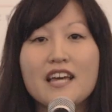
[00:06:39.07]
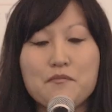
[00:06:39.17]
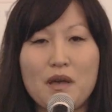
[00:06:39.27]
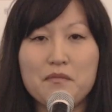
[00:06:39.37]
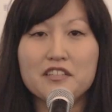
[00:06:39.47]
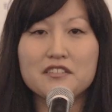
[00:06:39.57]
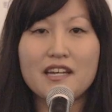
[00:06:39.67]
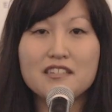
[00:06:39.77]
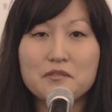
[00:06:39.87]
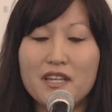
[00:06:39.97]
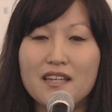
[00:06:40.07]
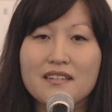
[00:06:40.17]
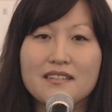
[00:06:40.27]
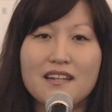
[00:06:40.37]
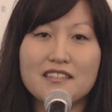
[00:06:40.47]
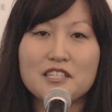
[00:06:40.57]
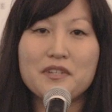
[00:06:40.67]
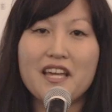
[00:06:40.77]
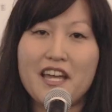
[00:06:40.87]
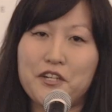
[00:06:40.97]
And my mother tells me not to
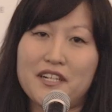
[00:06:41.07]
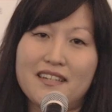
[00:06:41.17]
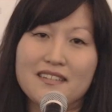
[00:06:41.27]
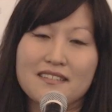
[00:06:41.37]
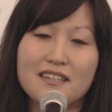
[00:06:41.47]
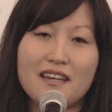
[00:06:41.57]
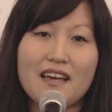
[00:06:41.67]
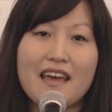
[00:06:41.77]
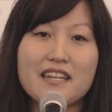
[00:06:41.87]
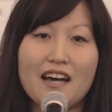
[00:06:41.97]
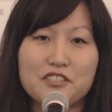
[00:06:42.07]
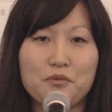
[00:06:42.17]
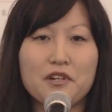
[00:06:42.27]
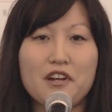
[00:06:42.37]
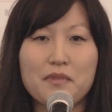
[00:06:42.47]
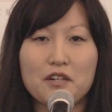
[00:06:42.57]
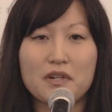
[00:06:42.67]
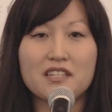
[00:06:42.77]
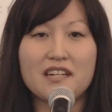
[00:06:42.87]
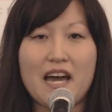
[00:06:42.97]
be angry and not to worry about
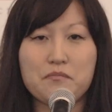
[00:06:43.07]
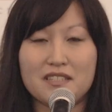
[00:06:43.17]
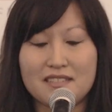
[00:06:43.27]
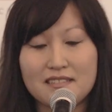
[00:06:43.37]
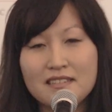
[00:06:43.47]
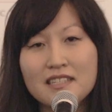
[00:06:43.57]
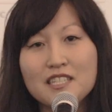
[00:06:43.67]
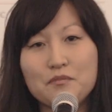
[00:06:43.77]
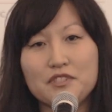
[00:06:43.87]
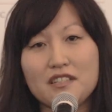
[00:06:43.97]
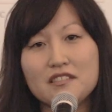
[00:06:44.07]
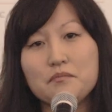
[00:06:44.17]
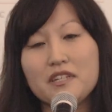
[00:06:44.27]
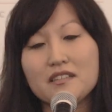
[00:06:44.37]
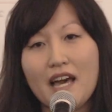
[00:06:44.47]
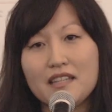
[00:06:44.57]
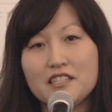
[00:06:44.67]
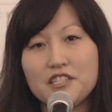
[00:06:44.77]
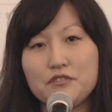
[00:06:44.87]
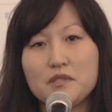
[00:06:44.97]
what had happened, but just to be glad
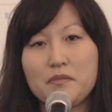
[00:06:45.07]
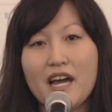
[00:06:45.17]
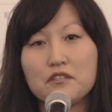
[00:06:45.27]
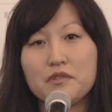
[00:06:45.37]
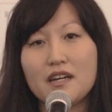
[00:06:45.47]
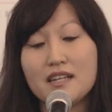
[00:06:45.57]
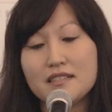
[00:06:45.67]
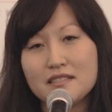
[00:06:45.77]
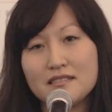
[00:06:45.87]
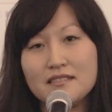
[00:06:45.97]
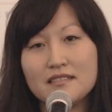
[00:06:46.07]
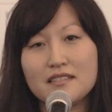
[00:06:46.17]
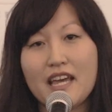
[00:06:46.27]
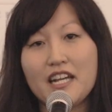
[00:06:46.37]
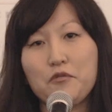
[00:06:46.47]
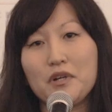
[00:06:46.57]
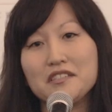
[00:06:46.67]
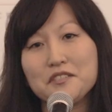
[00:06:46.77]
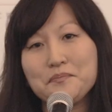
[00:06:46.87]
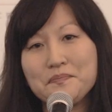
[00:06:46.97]
that she was back with us. And I
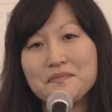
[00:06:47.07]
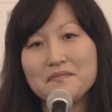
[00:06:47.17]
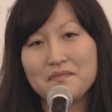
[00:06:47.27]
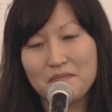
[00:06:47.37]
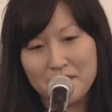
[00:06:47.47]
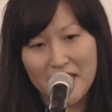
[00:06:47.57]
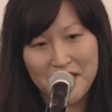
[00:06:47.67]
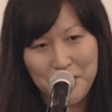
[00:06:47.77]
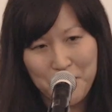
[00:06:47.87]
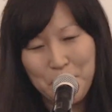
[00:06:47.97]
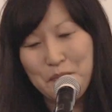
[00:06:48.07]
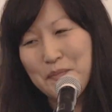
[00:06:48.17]
was. Thank you.